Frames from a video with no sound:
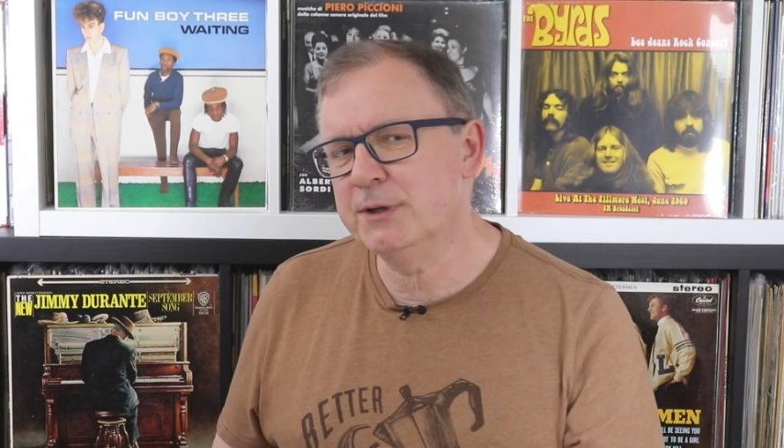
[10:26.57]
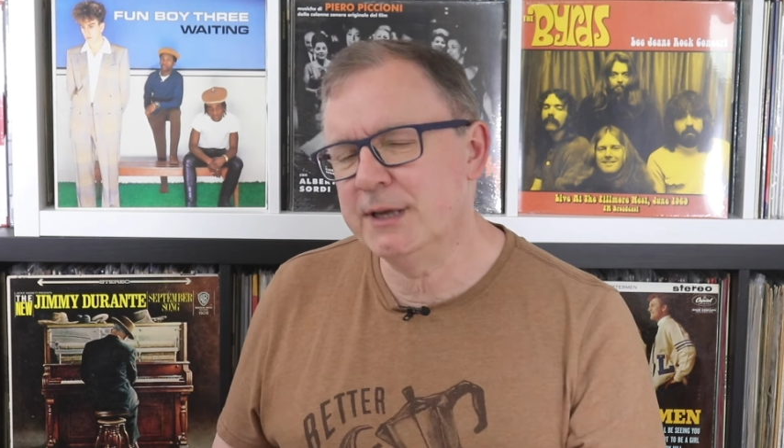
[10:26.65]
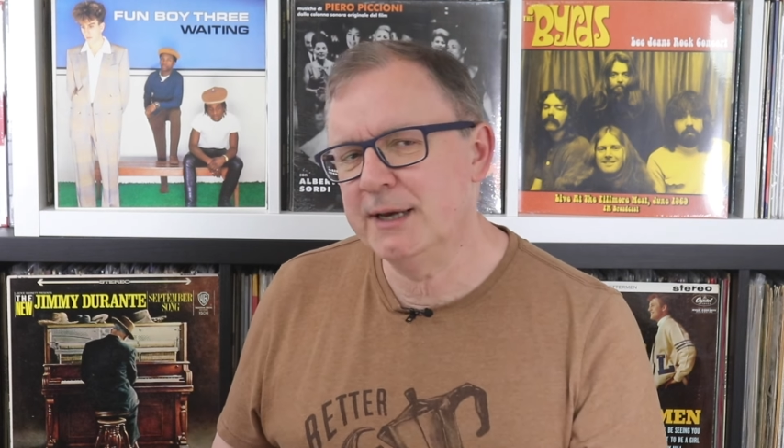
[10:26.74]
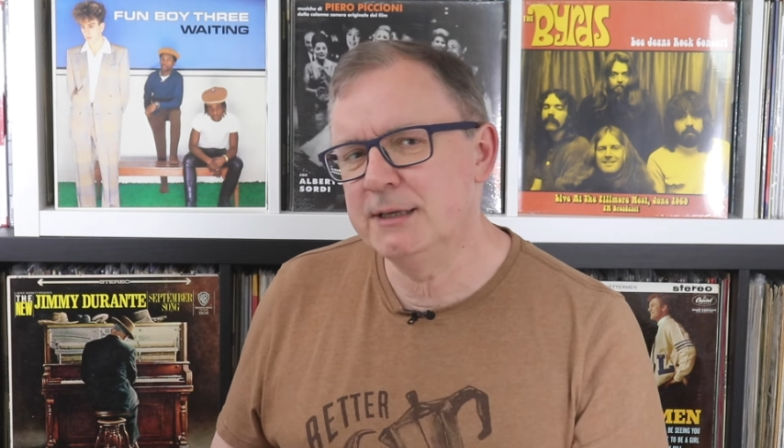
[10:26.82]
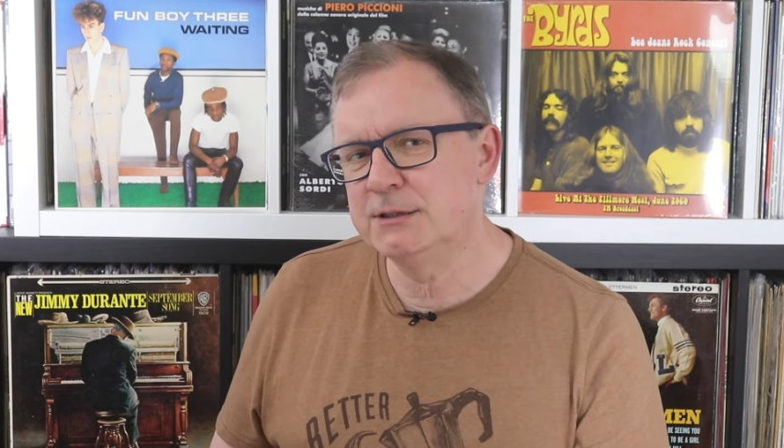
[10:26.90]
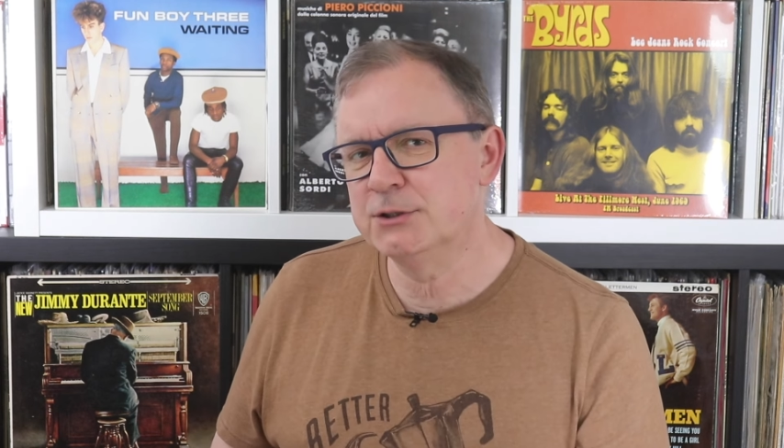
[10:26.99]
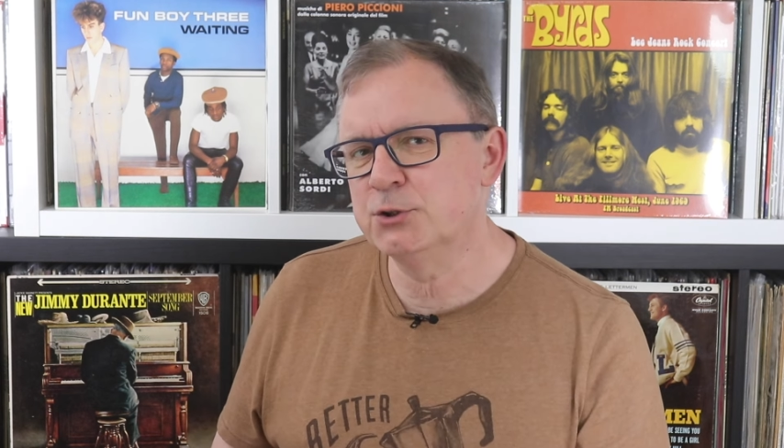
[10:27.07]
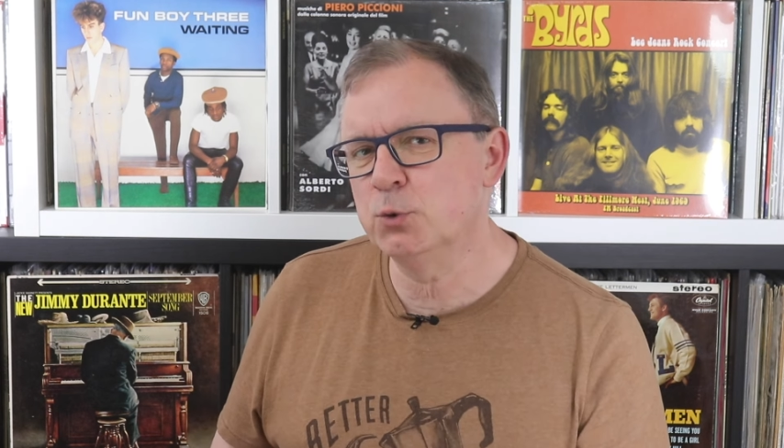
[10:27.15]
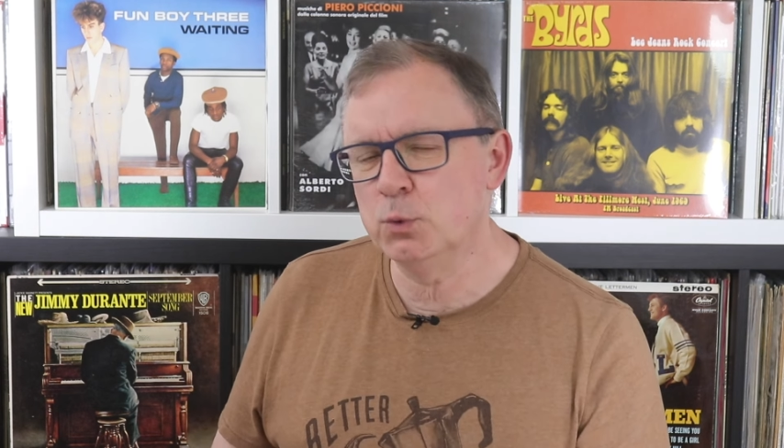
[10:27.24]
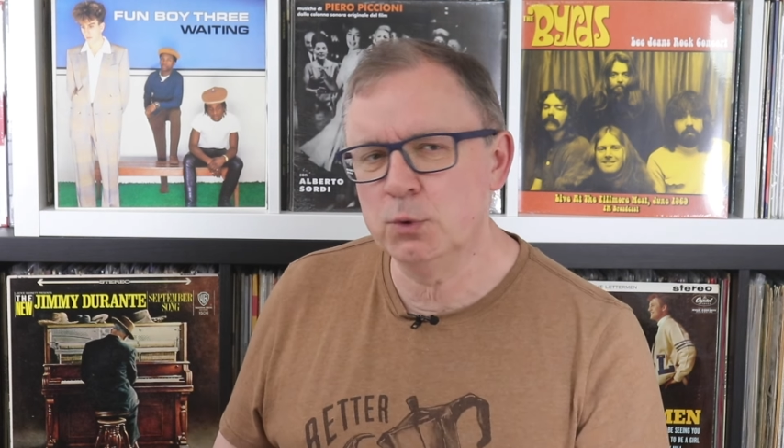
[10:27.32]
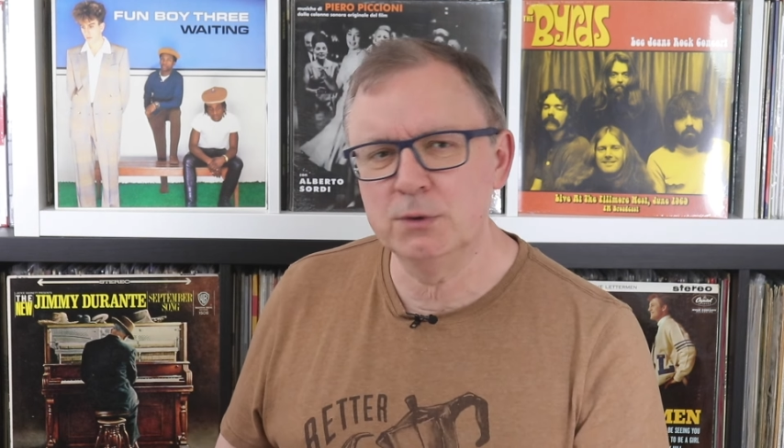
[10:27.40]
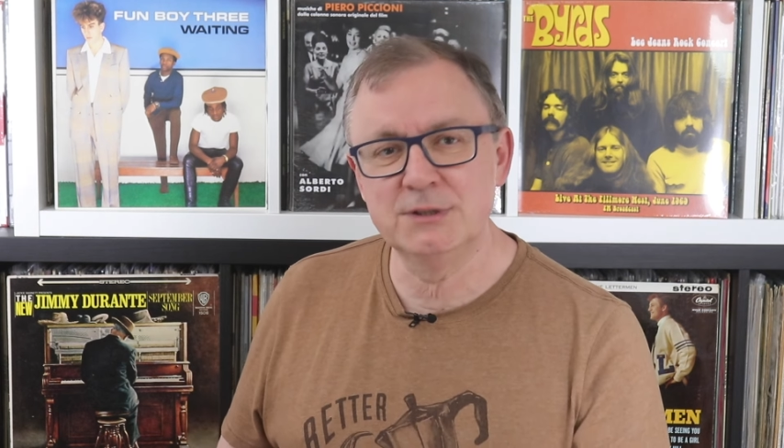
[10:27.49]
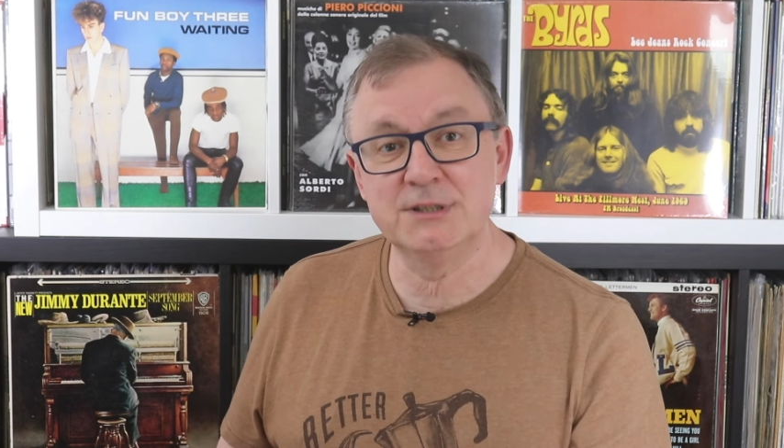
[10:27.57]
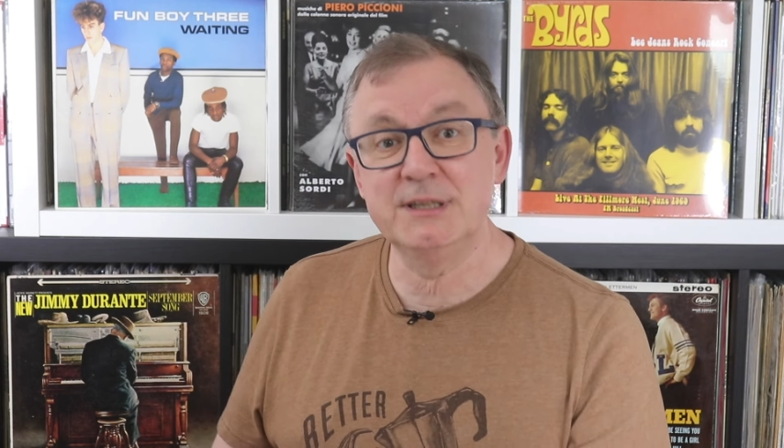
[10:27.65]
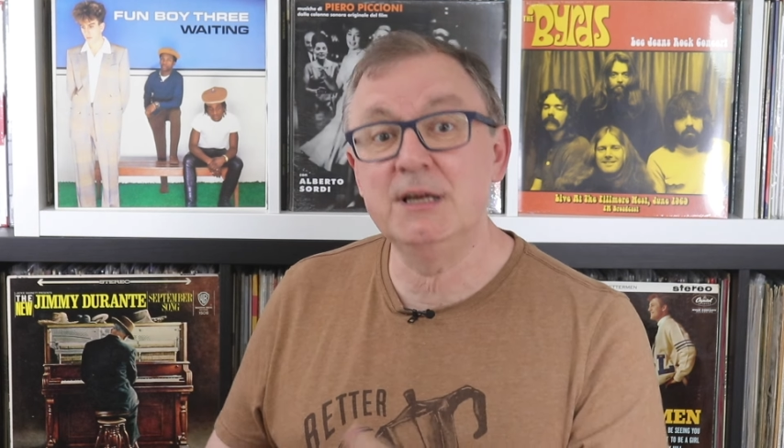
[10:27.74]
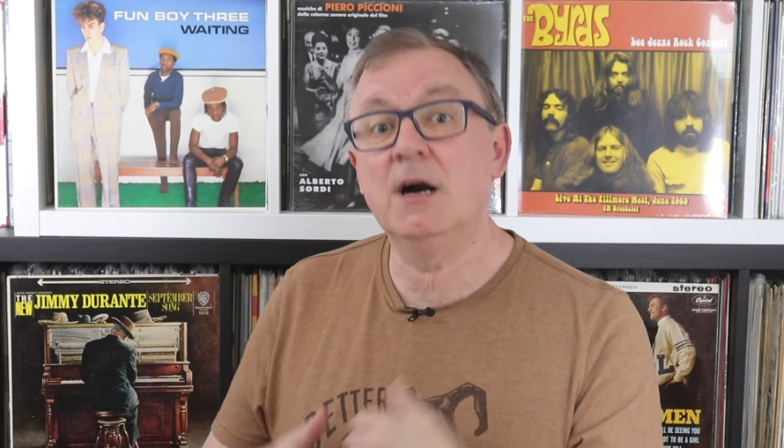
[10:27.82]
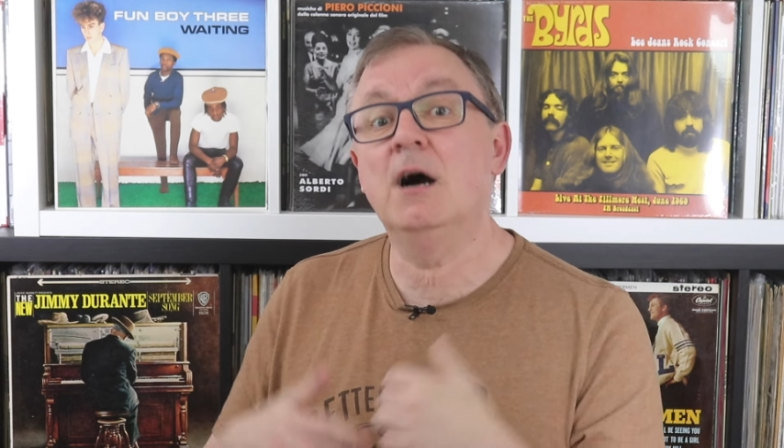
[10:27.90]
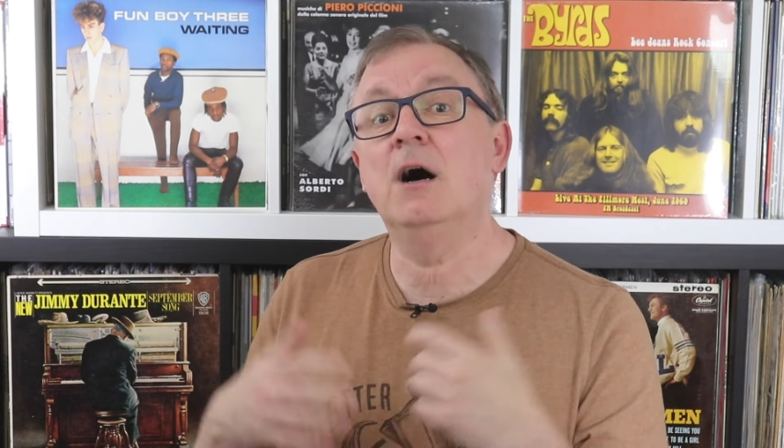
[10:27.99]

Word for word: gaze towards the